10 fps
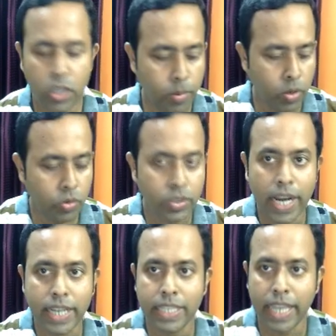double quote
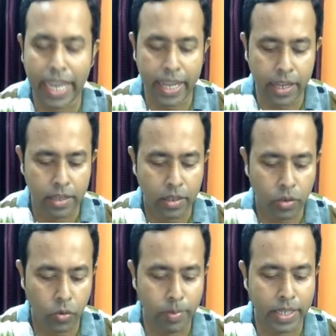write A
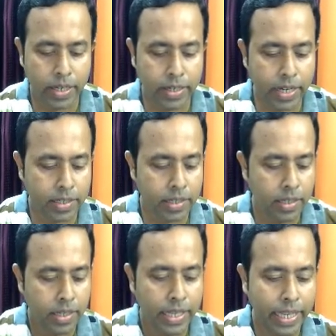will be the grade.
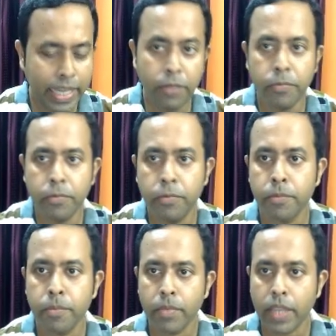If
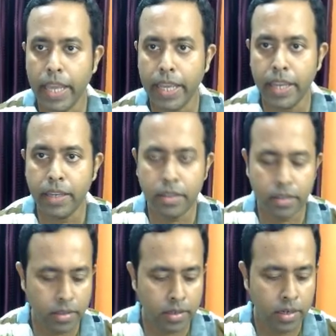again
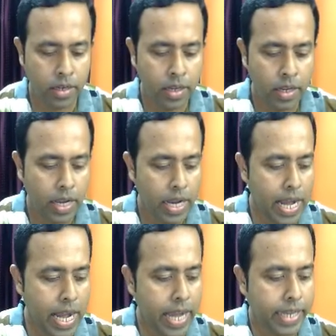
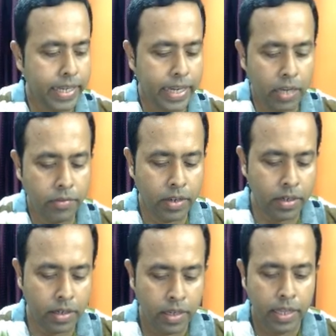
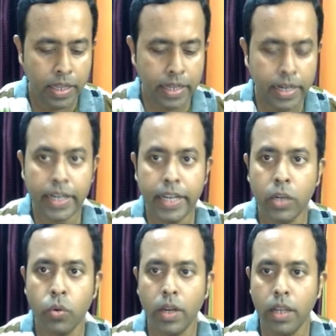I11 greater or
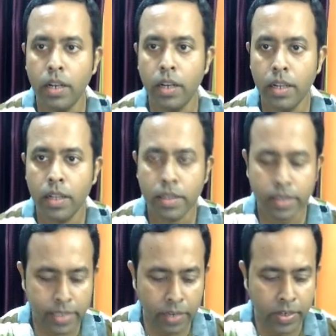equal
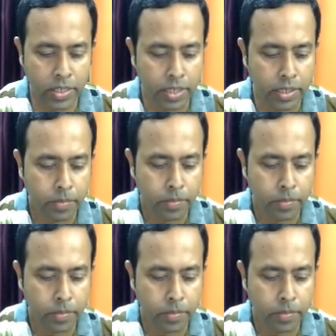70,